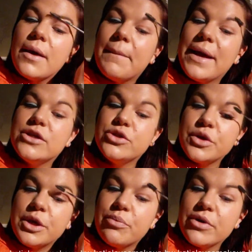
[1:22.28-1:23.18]
make sure
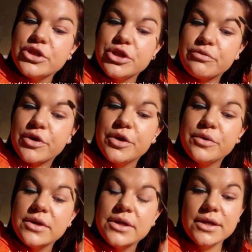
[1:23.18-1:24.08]
you brush
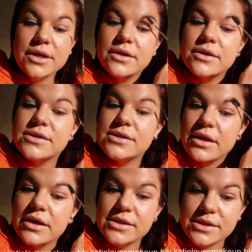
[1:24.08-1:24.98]
through so
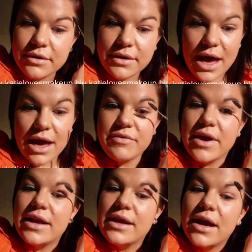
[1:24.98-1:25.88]
that you don't have
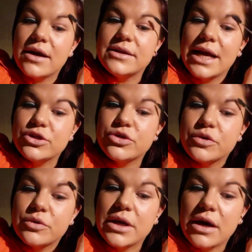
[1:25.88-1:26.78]
any
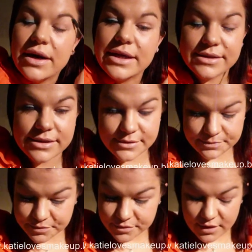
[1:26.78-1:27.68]
unnatural lines.
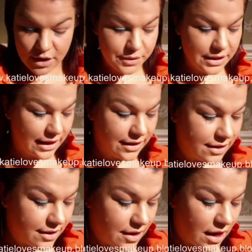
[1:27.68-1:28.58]
Okay,
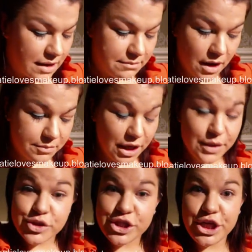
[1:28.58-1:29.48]
I'm
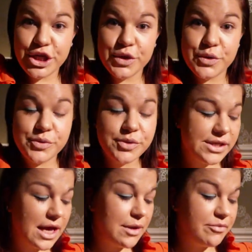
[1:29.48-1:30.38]
going to use
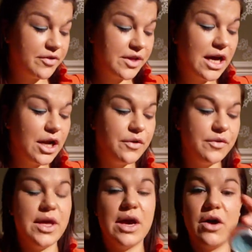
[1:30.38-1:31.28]
for the colour on
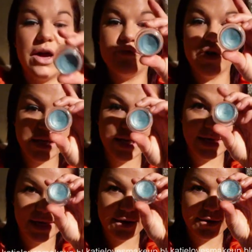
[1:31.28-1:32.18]
the eye,
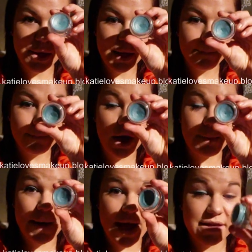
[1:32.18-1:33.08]
Rollicking by
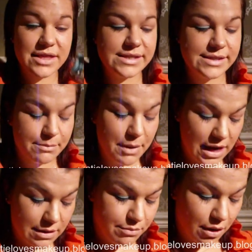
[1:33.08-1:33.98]
MAC. This is a
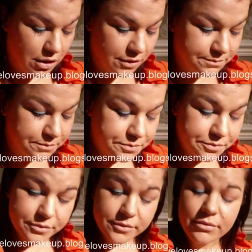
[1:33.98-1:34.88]
paint pot,
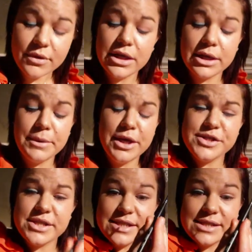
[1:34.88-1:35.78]
and I'm going to be
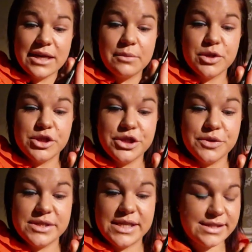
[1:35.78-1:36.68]
using a Sigma
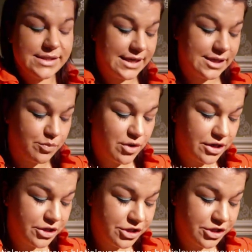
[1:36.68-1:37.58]
266
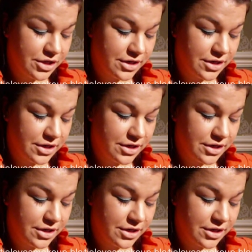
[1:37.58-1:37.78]
brush.